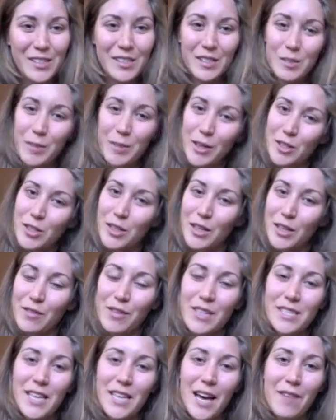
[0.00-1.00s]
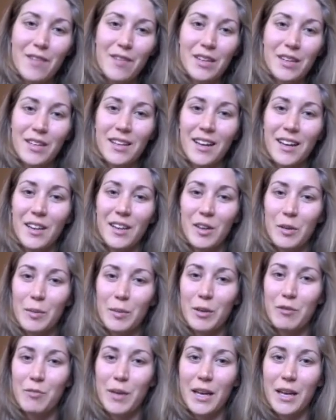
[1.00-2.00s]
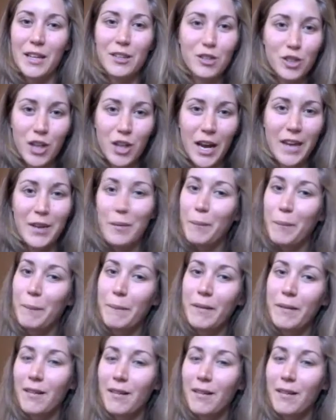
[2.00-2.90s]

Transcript: especially if he's having a little bit of penis shydom,